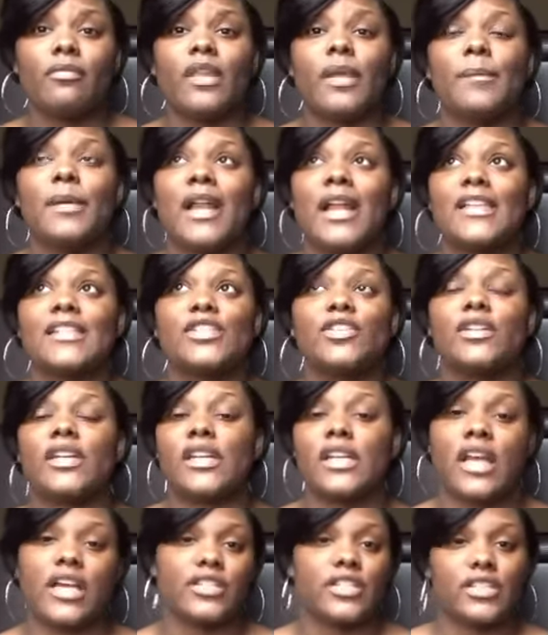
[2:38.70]
but I still
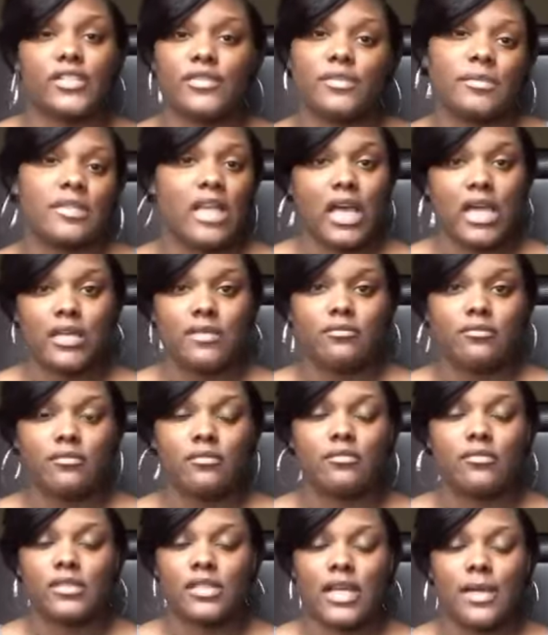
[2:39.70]
get nauseous from time
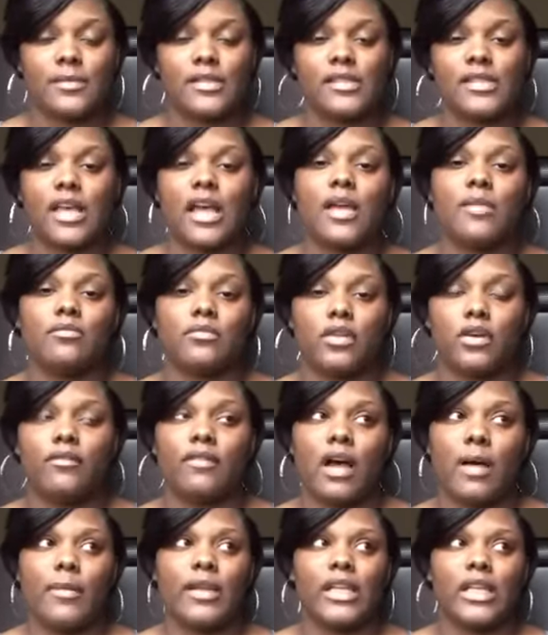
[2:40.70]
time to time. No
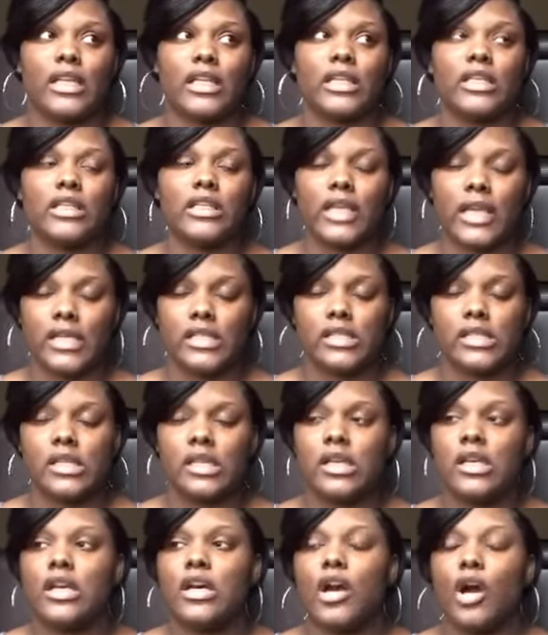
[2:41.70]
vomiting yet.
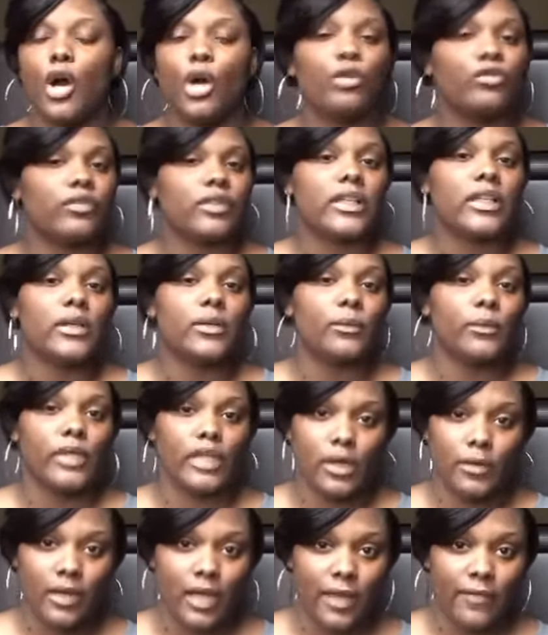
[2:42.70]
Hopefully, we
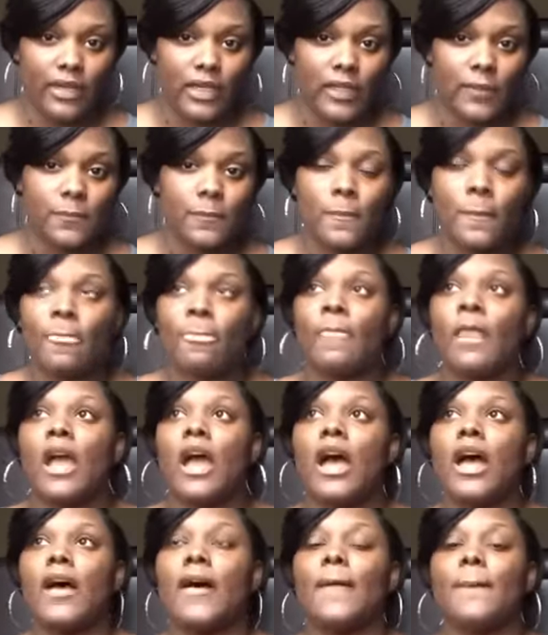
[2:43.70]
don't have any.
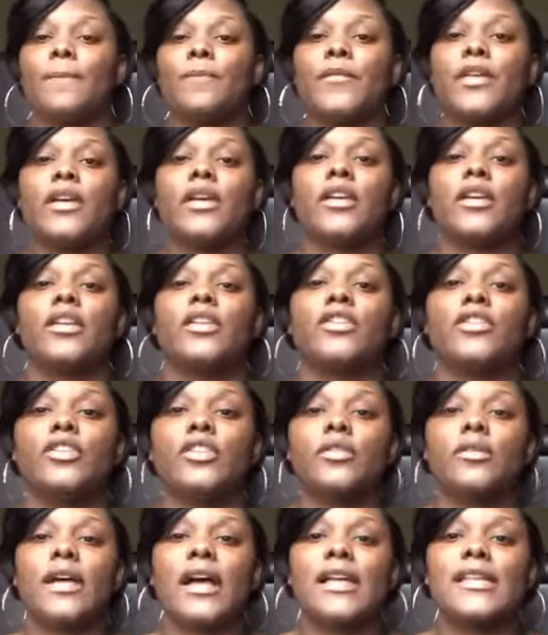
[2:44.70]
Um, do
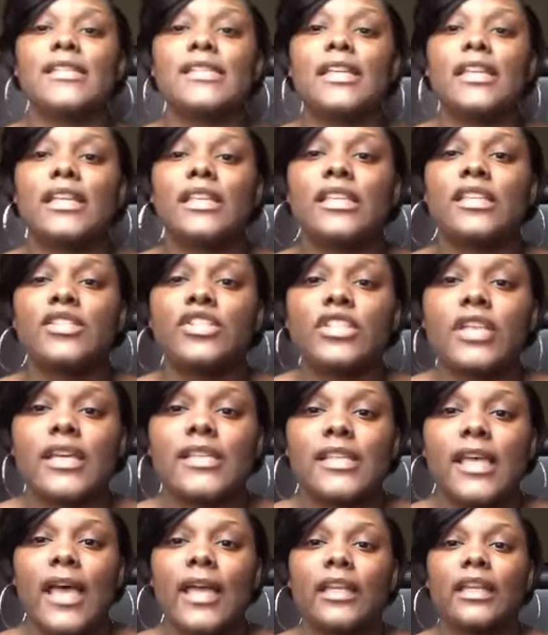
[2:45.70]
you guys see this
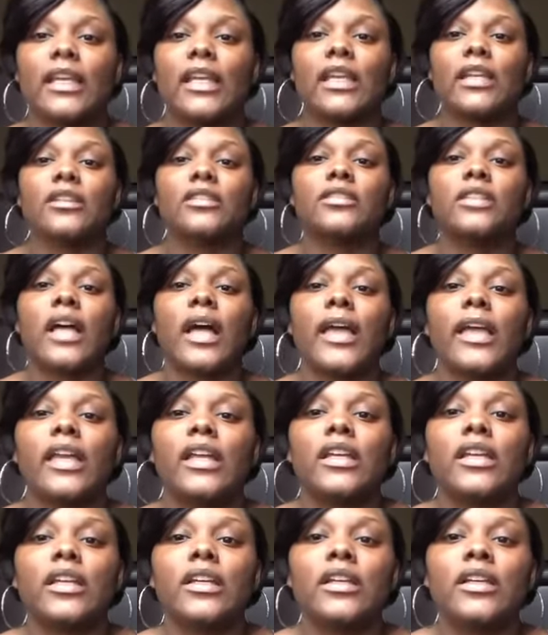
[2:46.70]
chest acne?
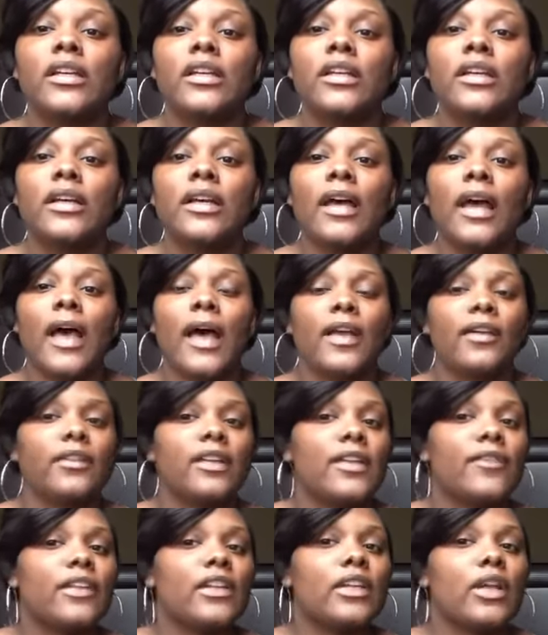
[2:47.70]
Like, I
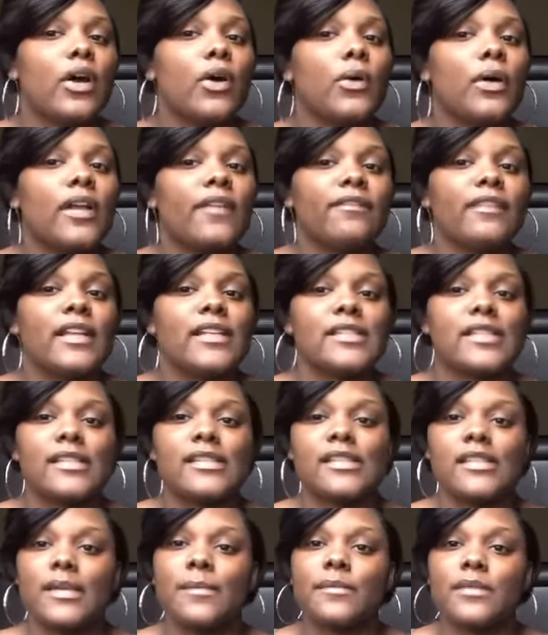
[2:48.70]
don't even know if that's a
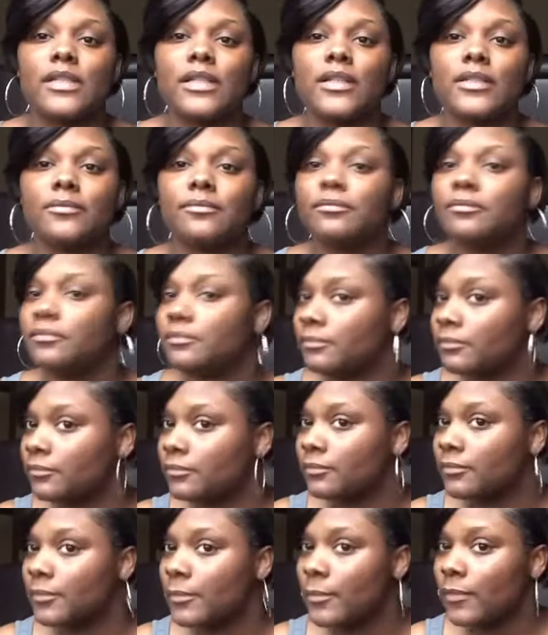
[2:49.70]
symptom
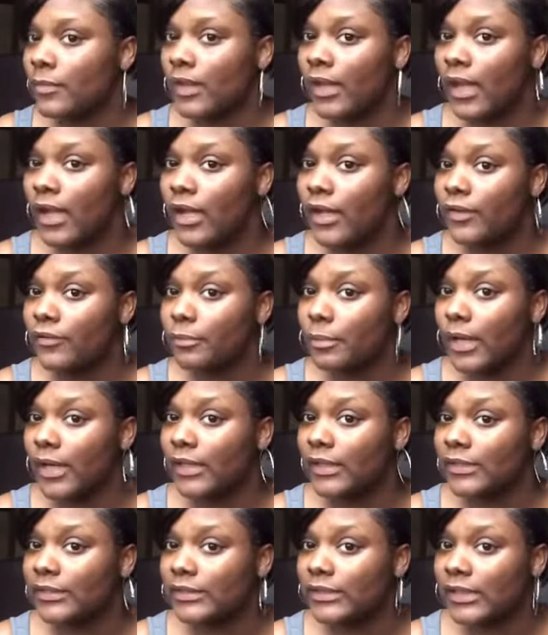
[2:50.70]
of
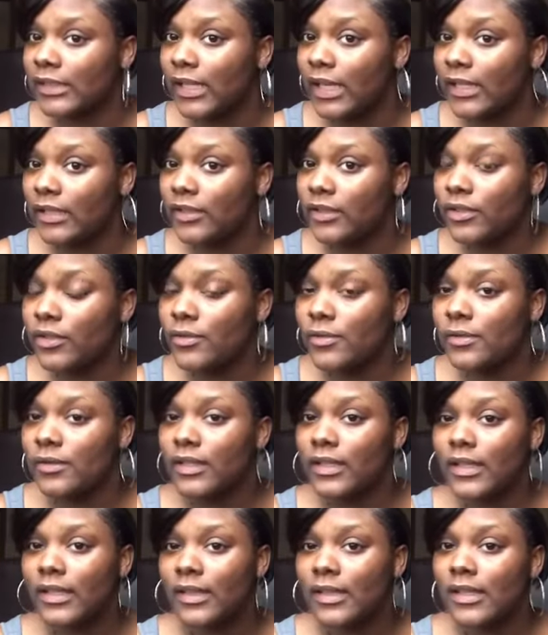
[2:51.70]
pregnancy. Like, do you
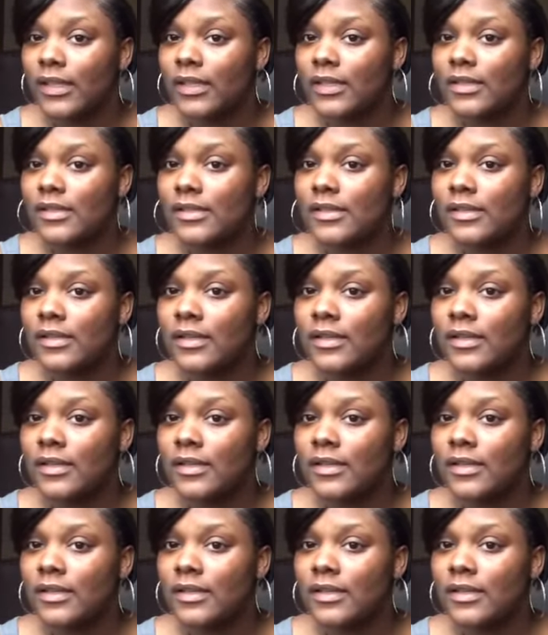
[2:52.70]
look at this?